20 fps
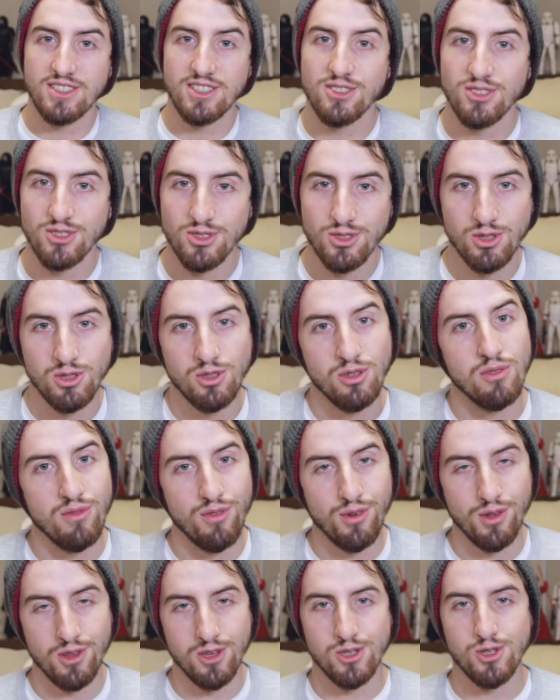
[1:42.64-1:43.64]
Season 2
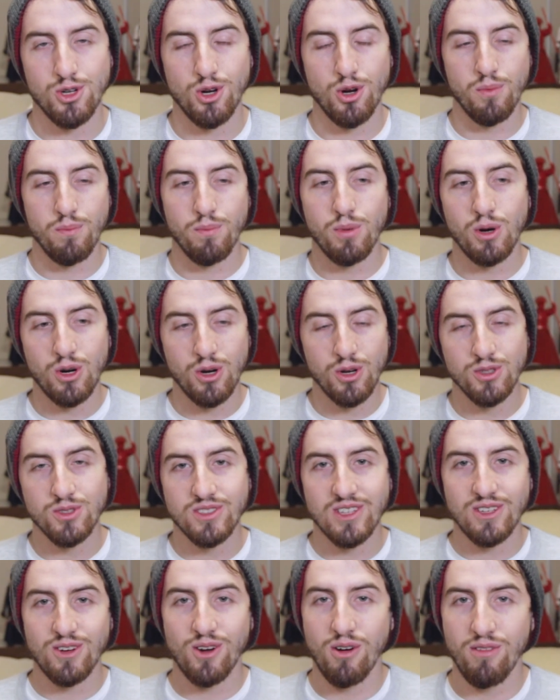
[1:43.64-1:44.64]
for the show
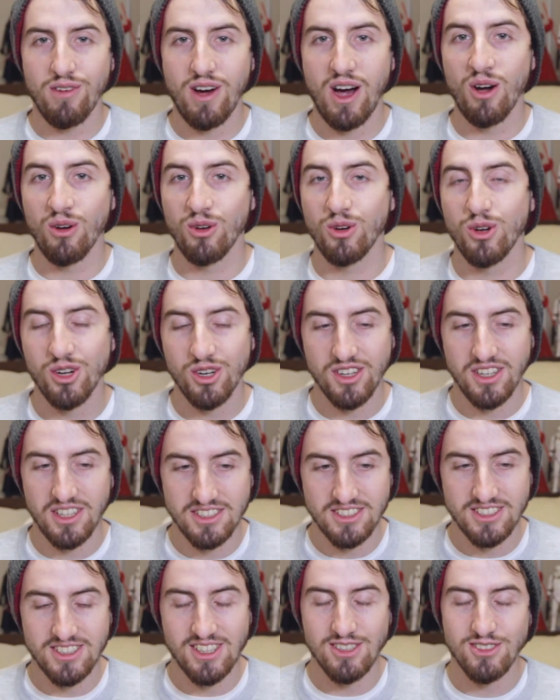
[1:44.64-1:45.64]
because of how good
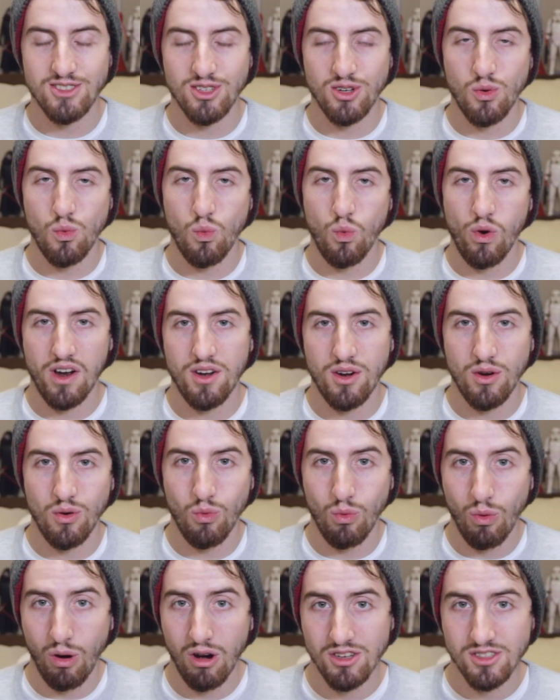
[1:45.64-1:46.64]
Season 1
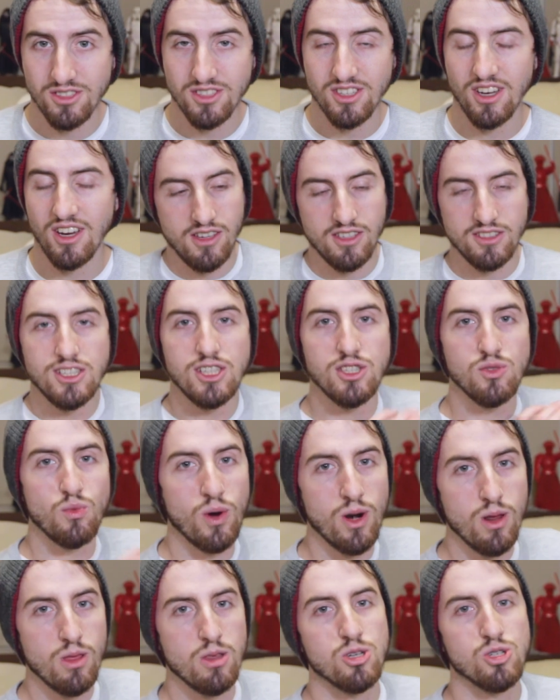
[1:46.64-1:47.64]
was. Season
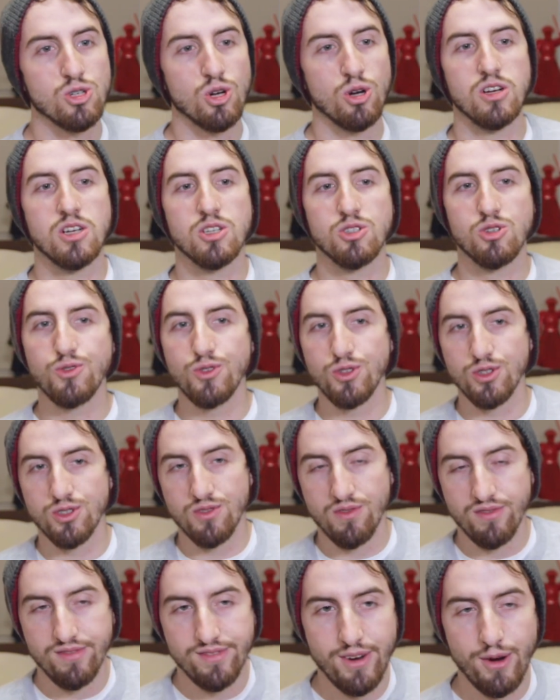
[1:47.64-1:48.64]
1 of the show introduced
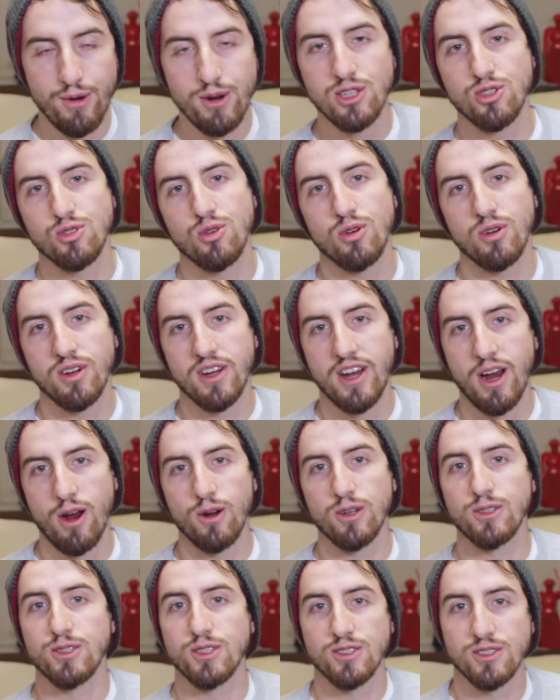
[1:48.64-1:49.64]
very strong
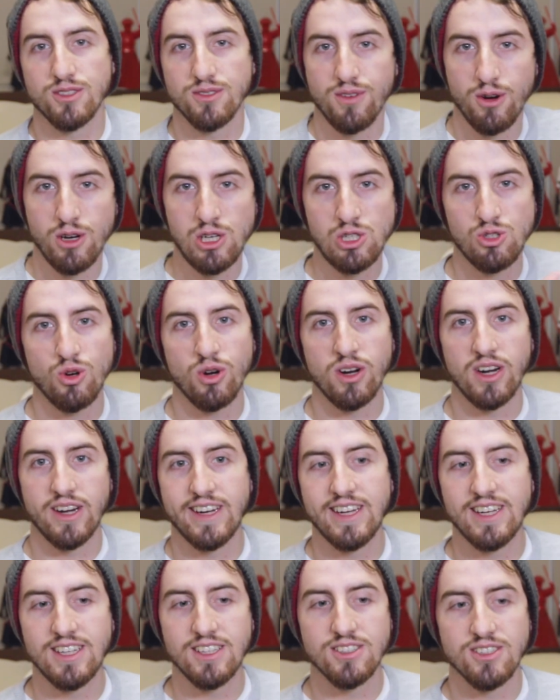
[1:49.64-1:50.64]
characters, very strong
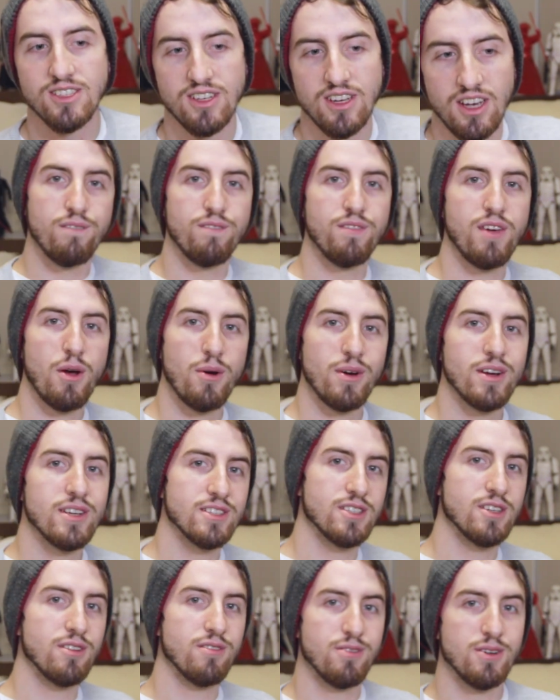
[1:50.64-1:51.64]
leads, various
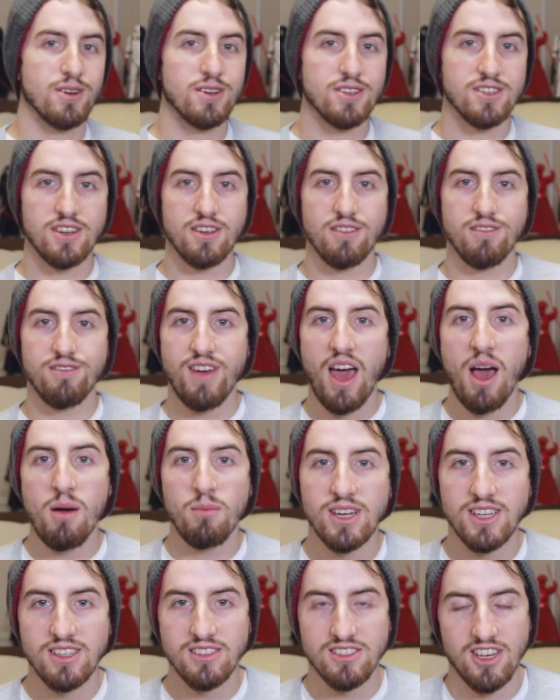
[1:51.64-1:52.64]
different
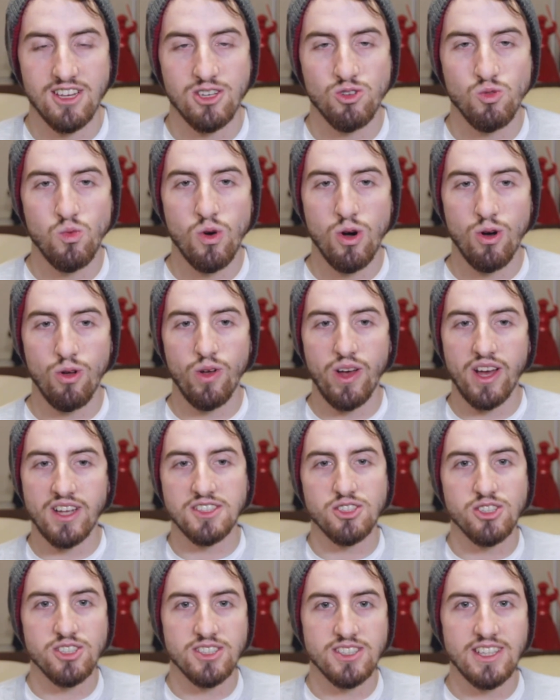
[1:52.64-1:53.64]
families as well,
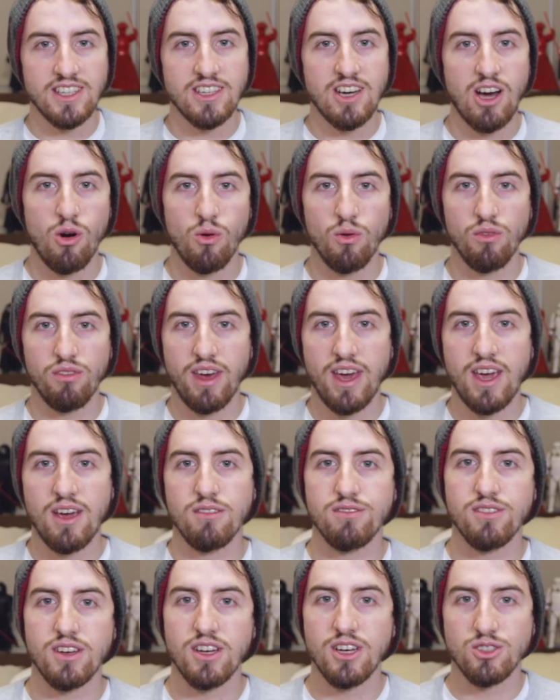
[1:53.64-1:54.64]
and just seeing how they
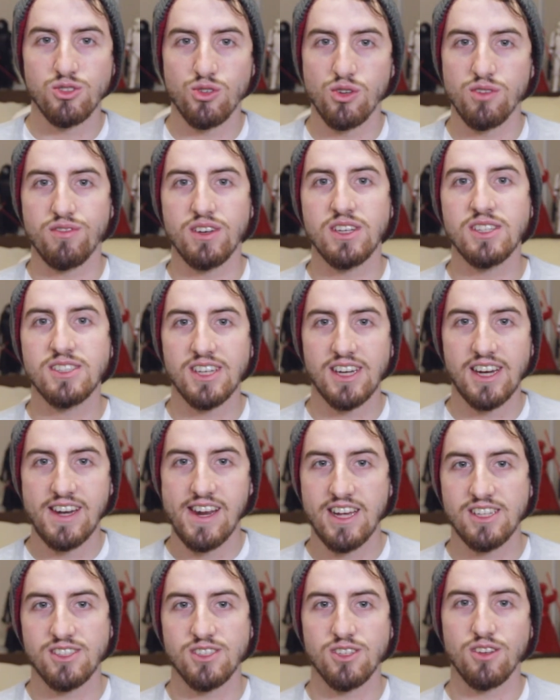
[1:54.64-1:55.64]
have sort of
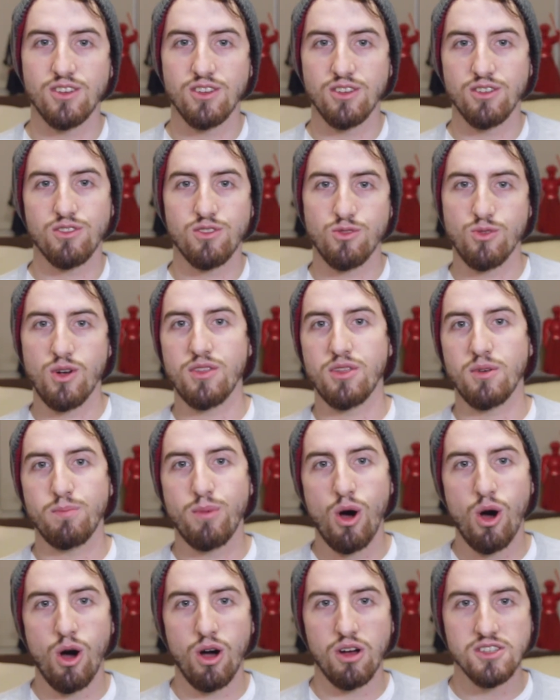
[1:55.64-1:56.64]
interconnected throughout the
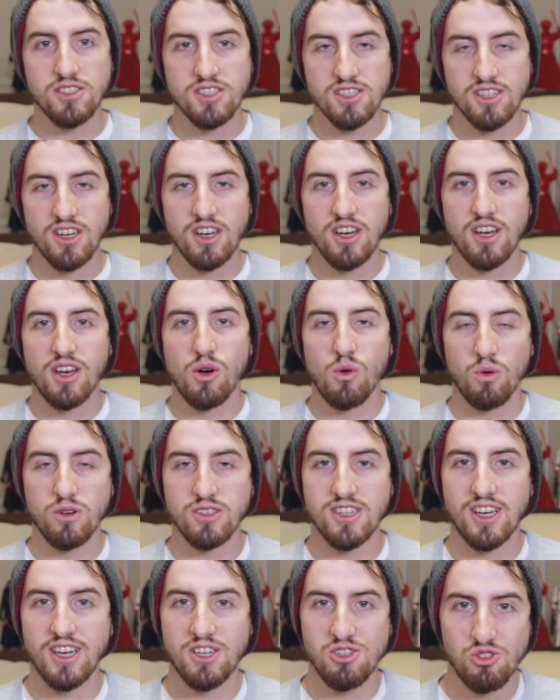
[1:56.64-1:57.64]
past
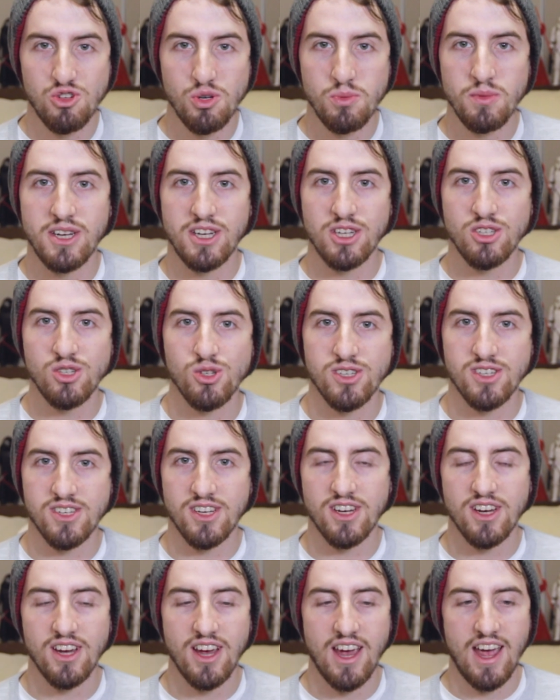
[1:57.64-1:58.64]
was extremely
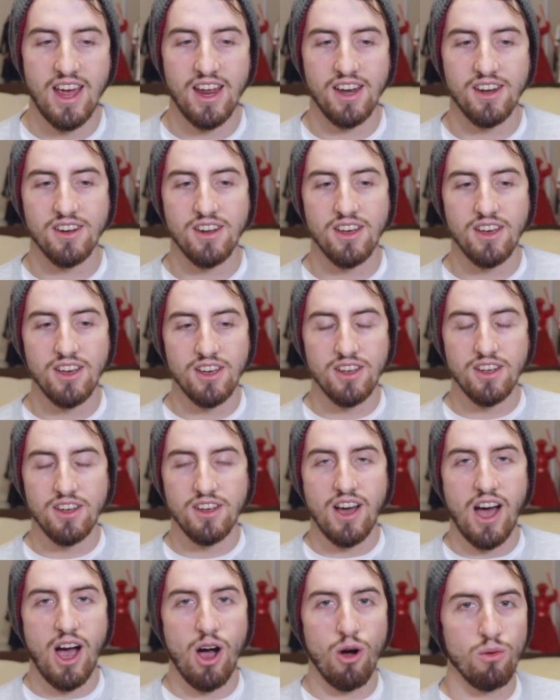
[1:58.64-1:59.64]
interesting, and
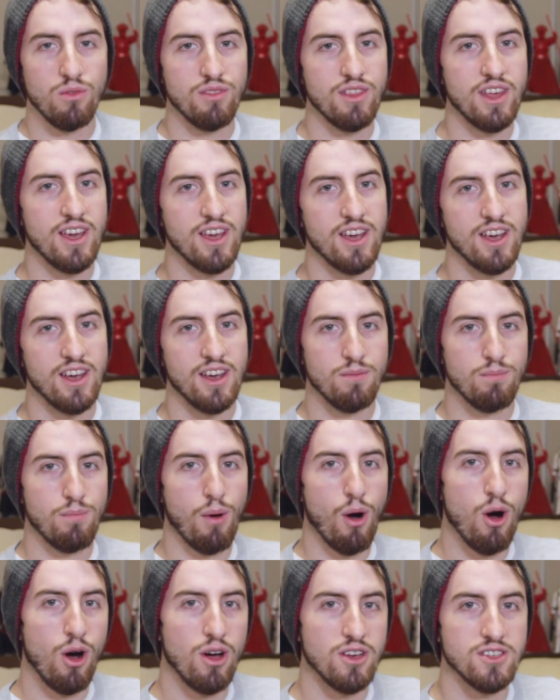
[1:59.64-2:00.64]
how their
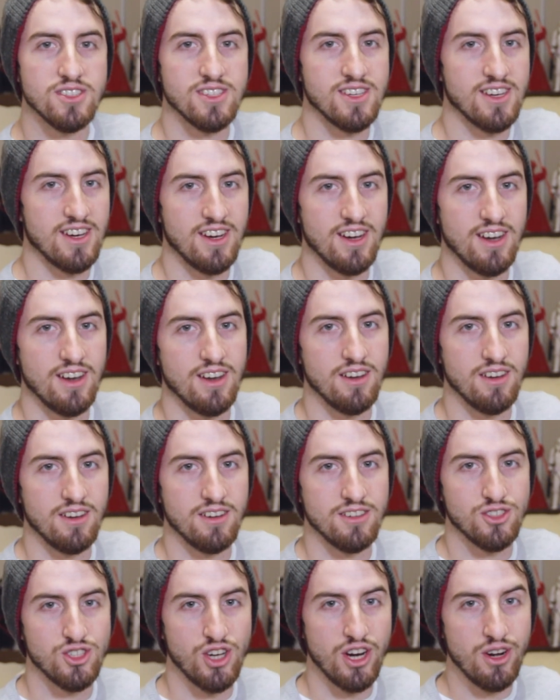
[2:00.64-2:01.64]
past
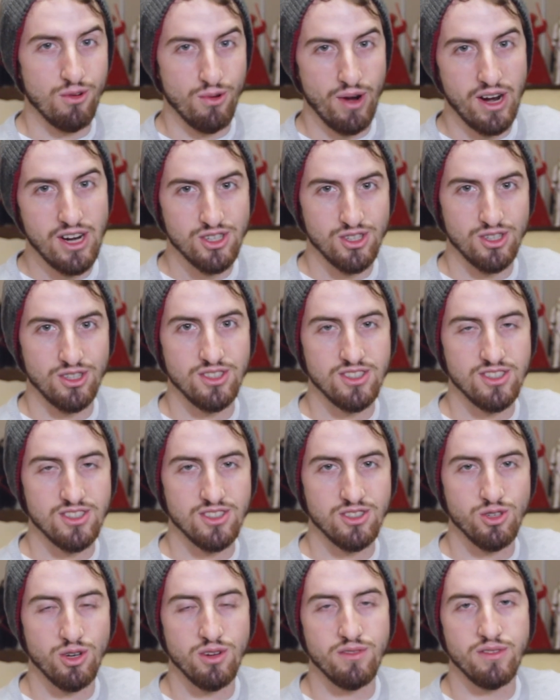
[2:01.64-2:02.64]
generations
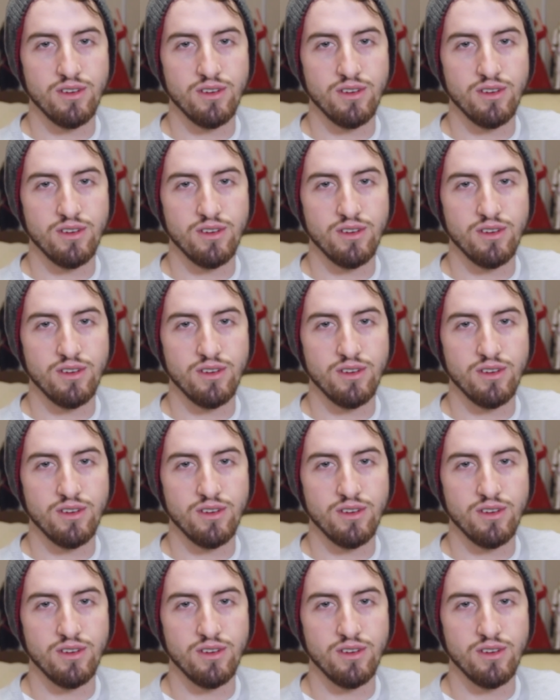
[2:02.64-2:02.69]
sort